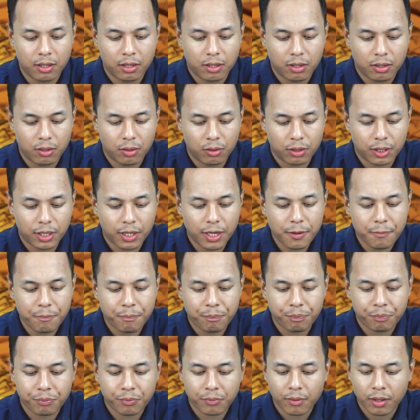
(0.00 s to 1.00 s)
Okay,
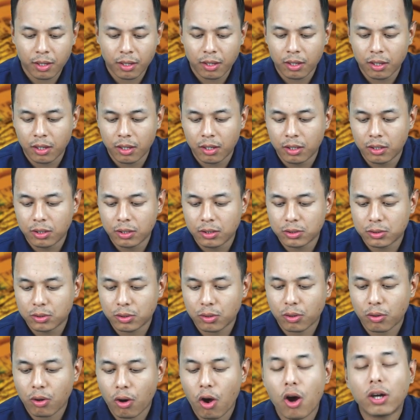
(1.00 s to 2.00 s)
so
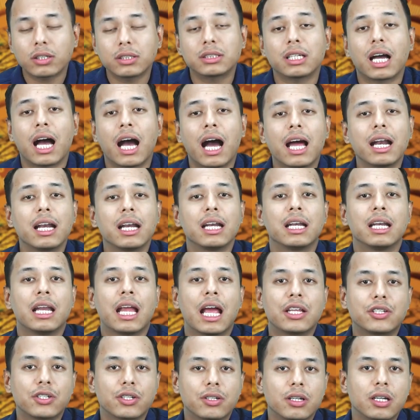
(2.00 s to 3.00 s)
rocks are
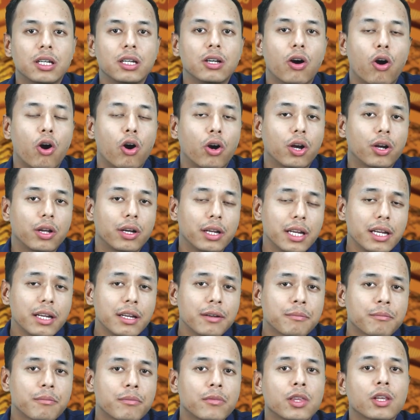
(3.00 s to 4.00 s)
naturally occurring
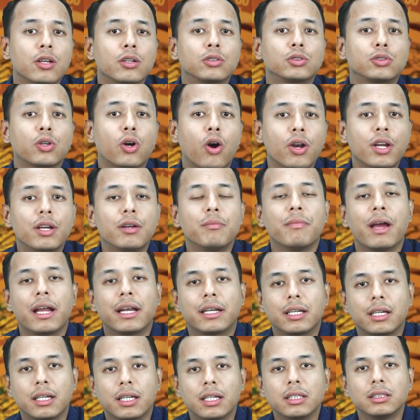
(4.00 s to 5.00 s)
solid
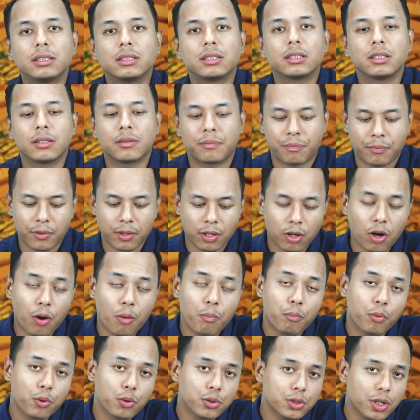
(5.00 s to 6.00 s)
materials
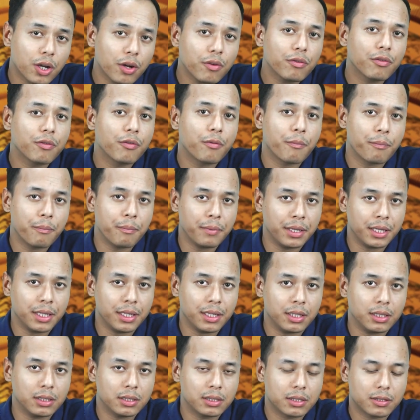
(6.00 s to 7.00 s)
composed of
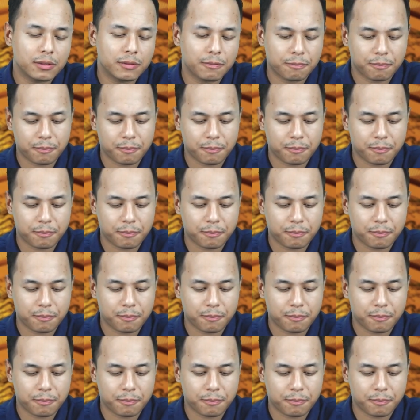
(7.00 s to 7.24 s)
minerals.